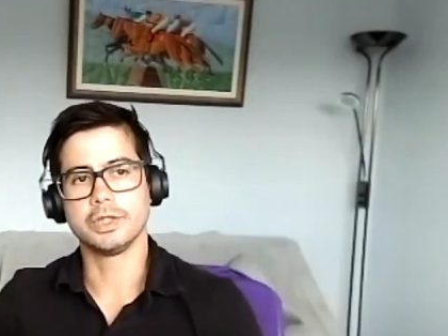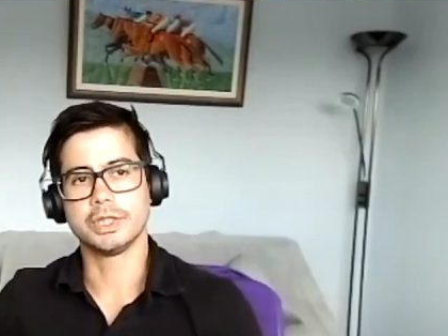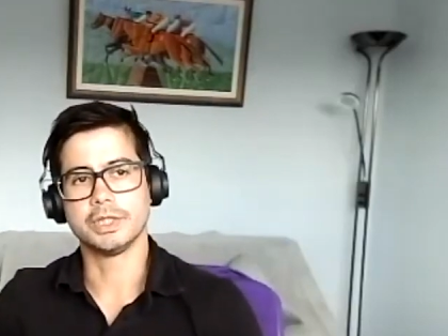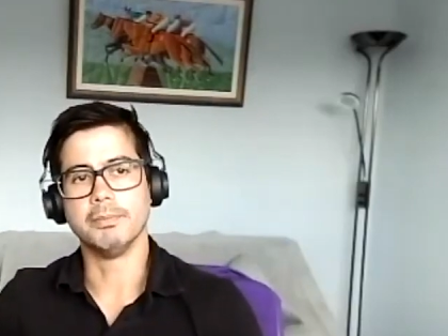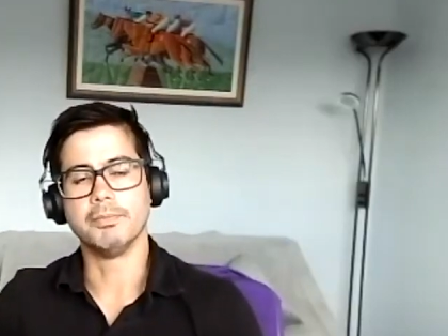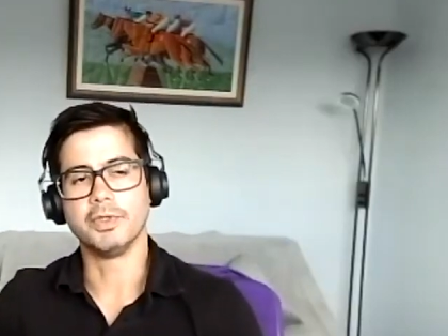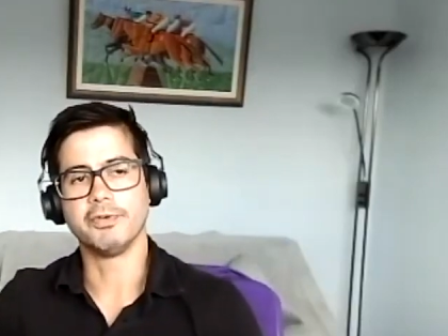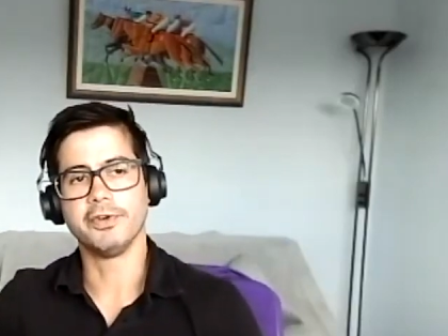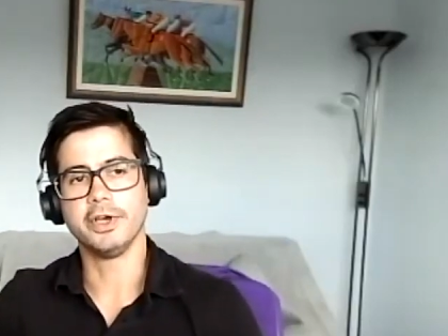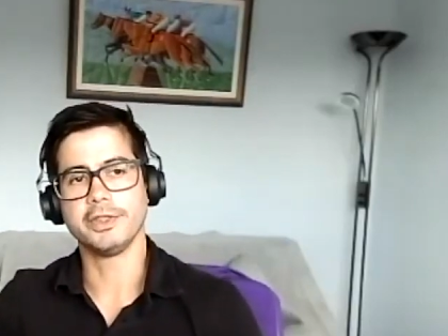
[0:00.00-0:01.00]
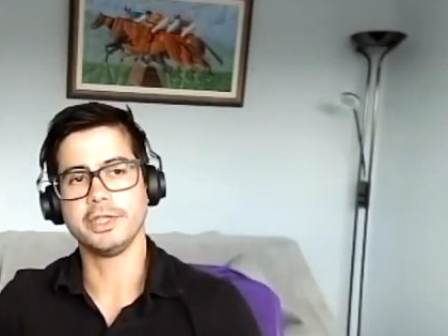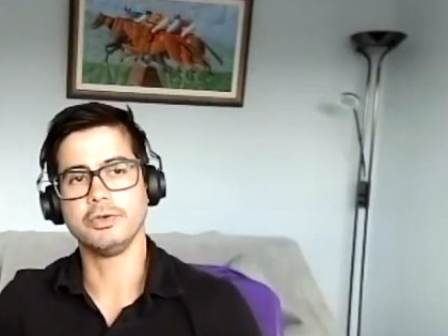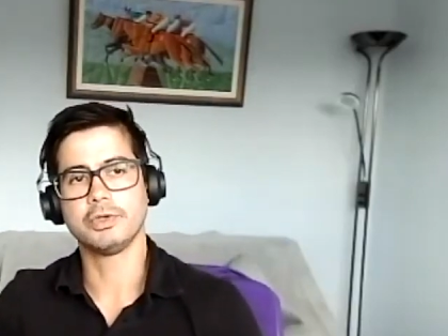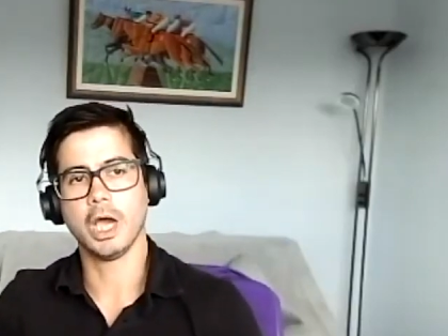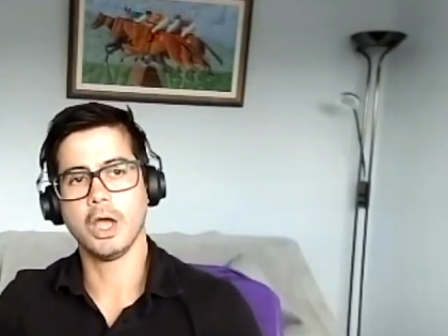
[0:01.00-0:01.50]
The further
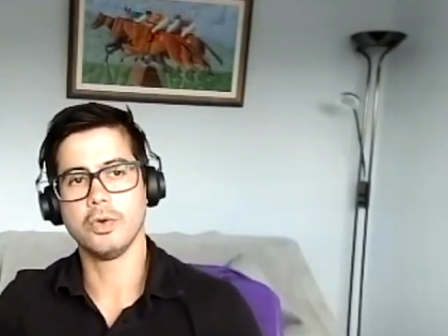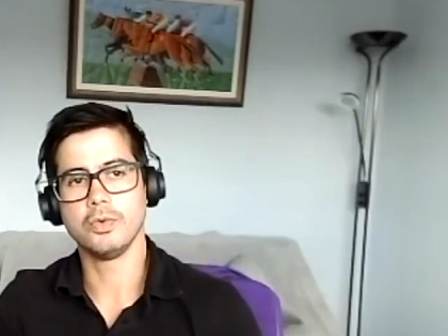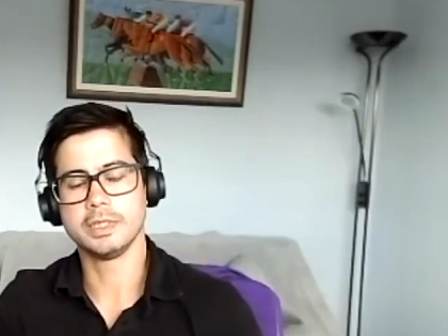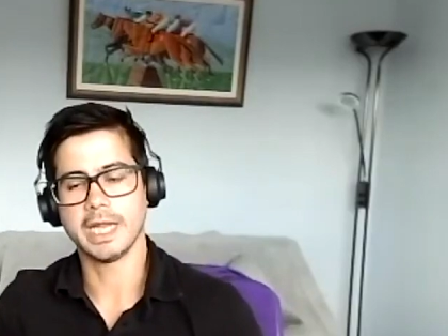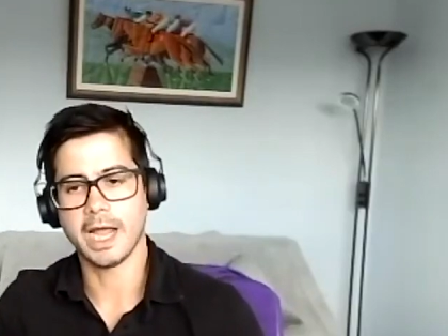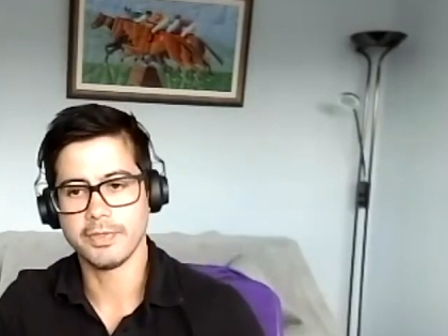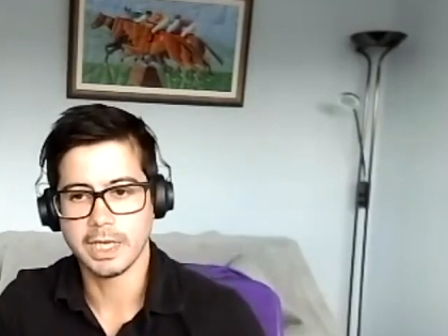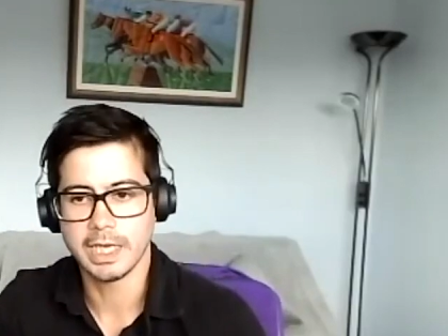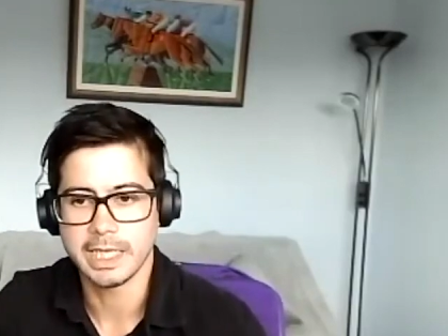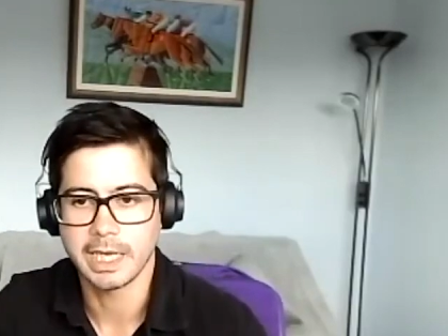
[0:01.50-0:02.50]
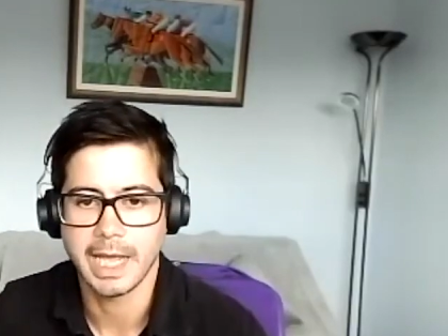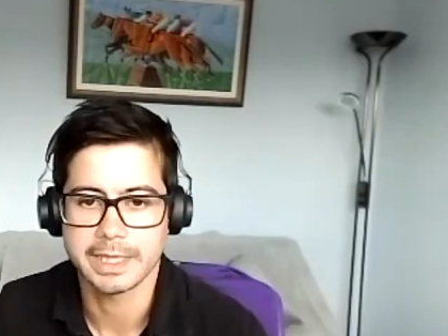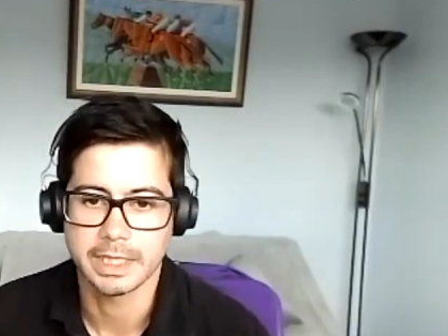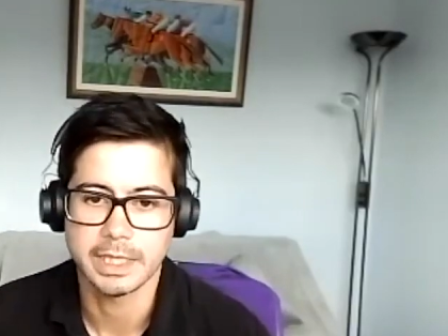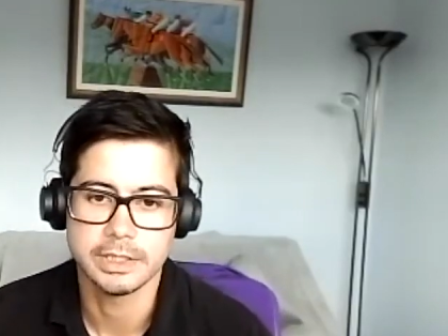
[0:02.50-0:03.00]
you go down the league
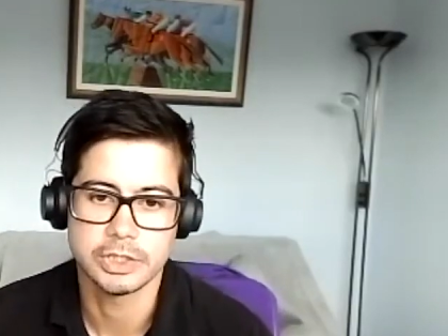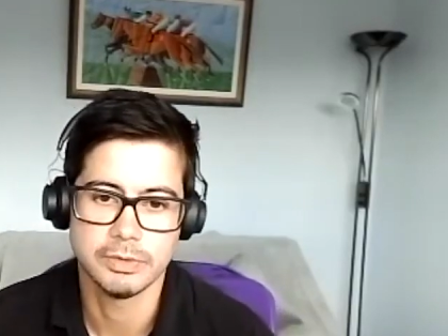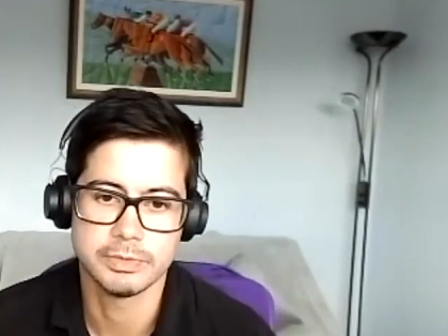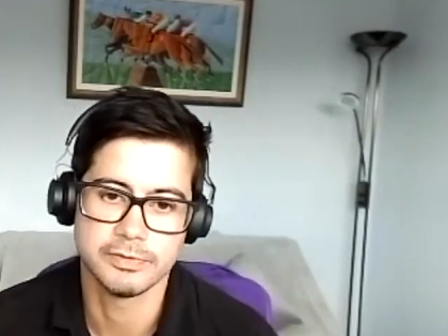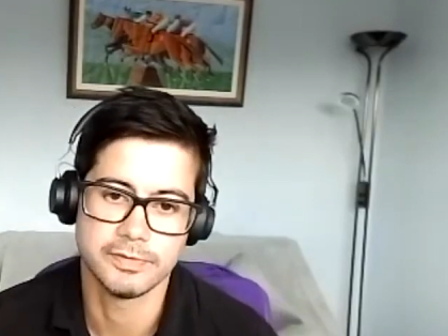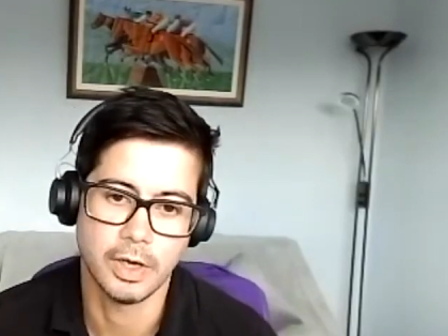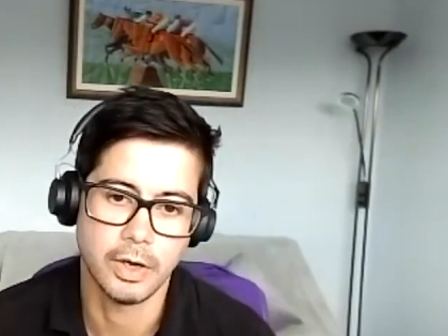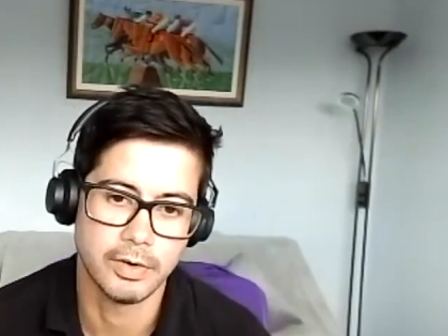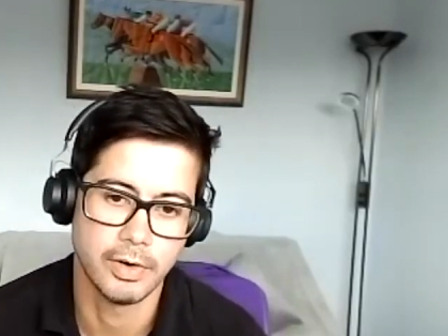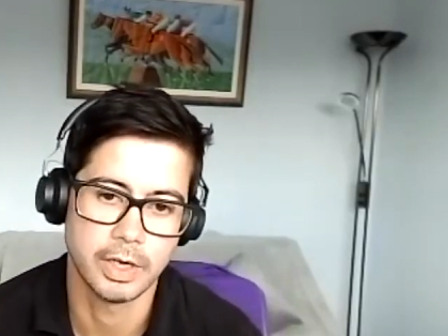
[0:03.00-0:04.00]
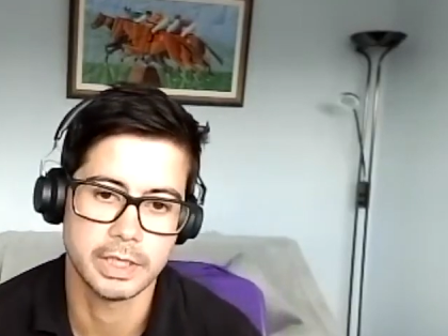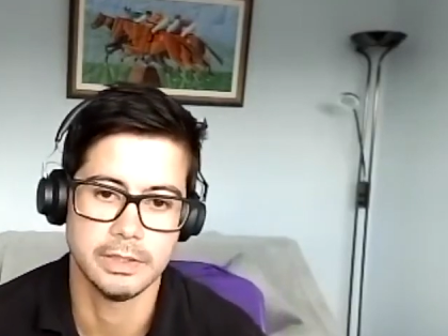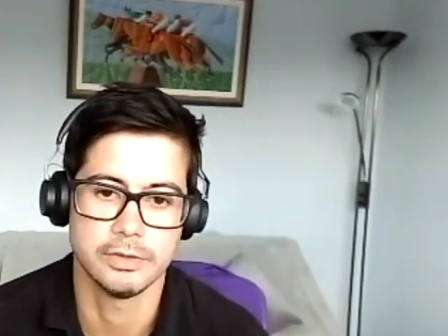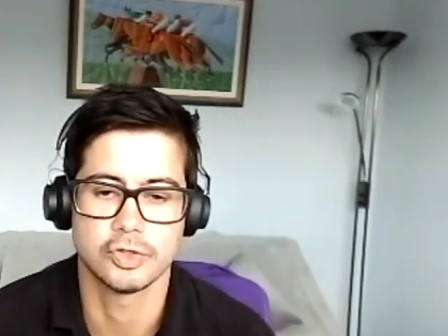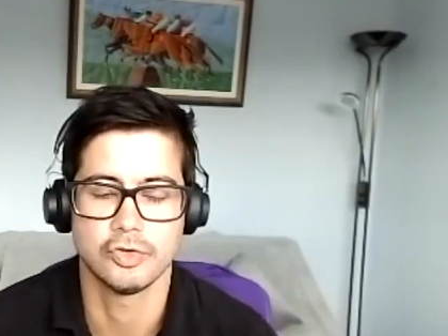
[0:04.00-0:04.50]
ladder in terms of the hierarchy
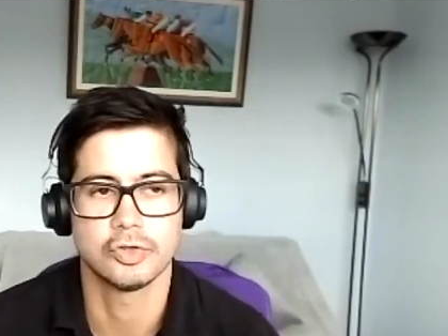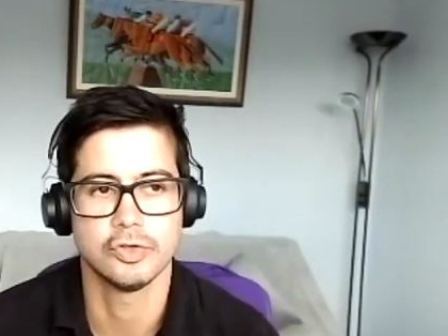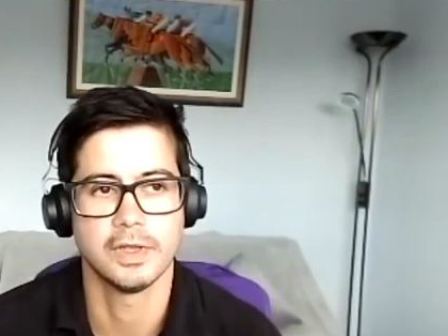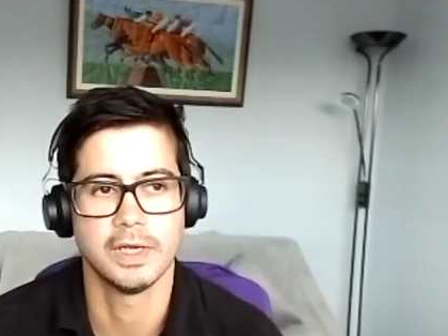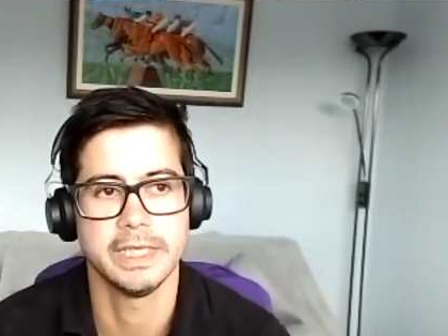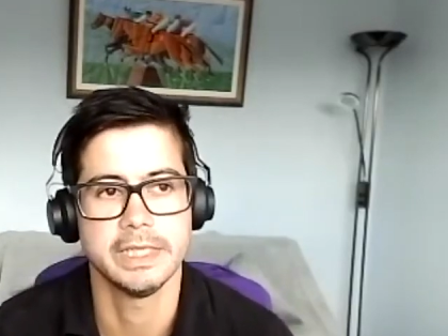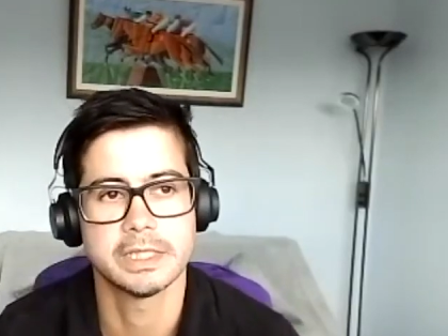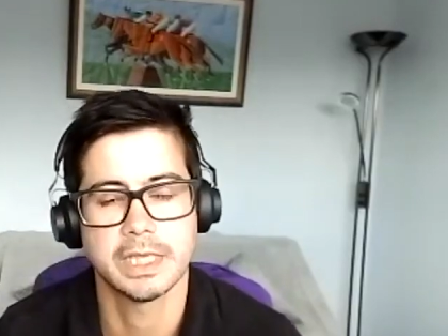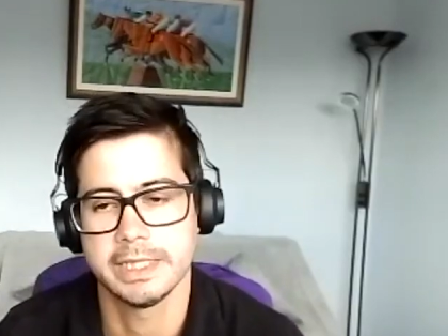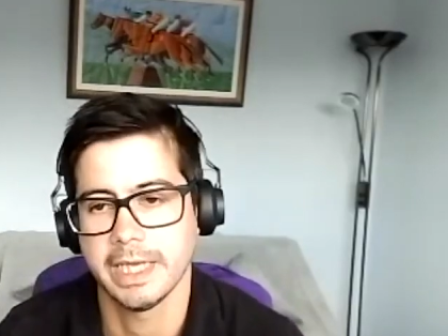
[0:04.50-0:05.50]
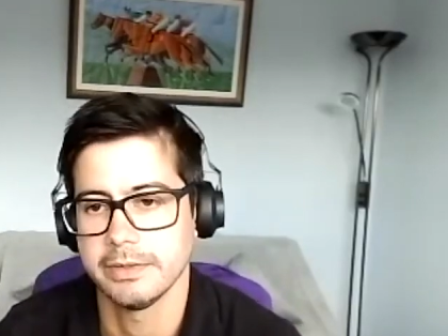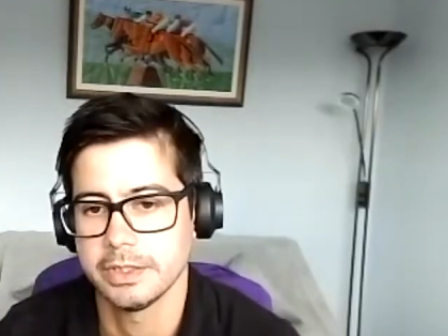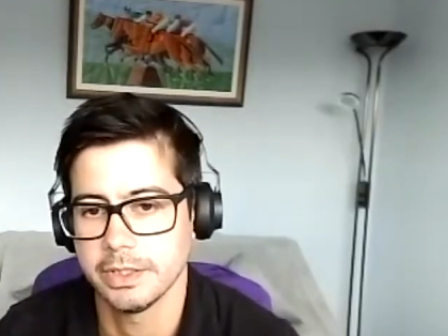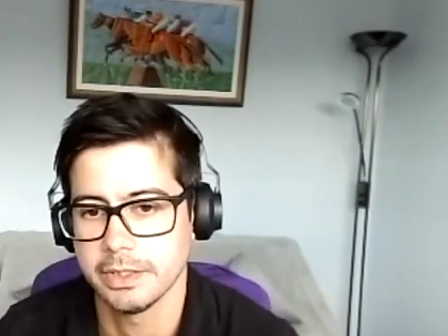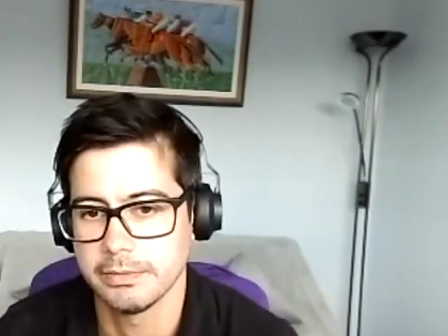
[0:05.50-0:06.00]
and the structure of the league, say down
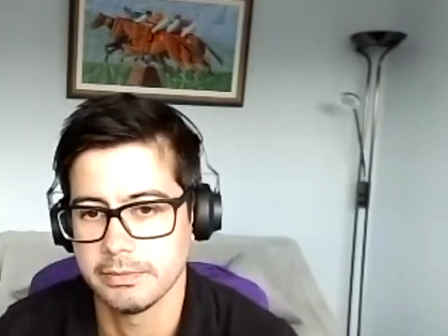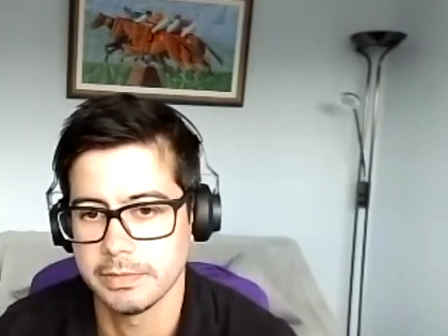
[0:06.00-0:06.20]
to,